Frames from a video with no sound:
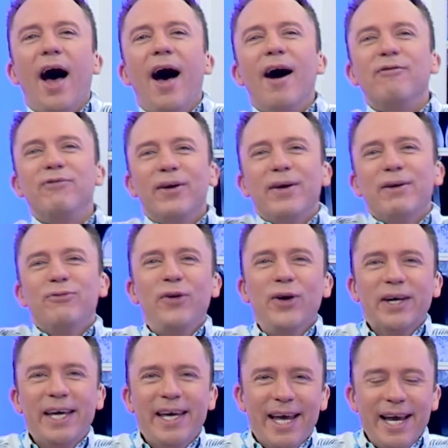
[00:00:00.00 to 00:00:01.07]
a very
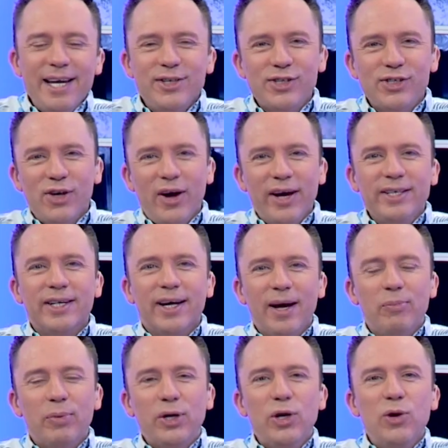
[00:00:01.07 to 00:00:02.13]
funky
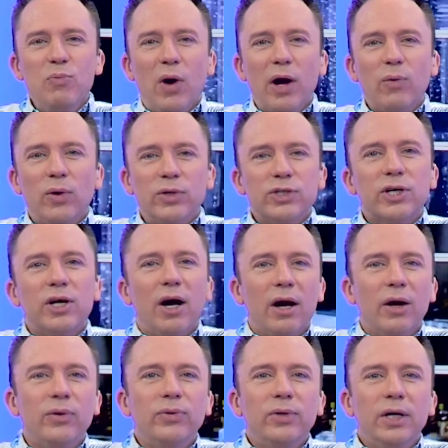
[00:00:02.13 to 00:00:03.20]
insider, but you might want to
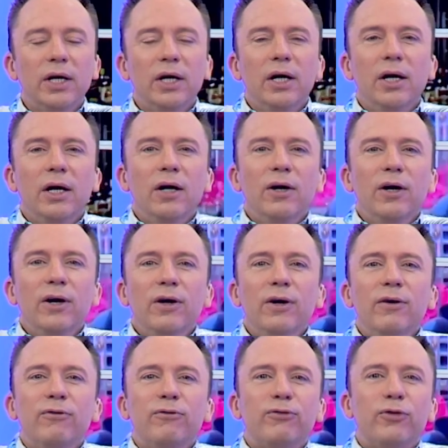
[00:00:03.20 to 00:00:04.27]
go
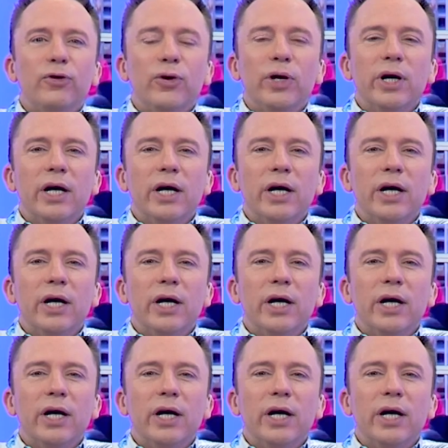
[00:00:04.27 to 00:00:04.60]
for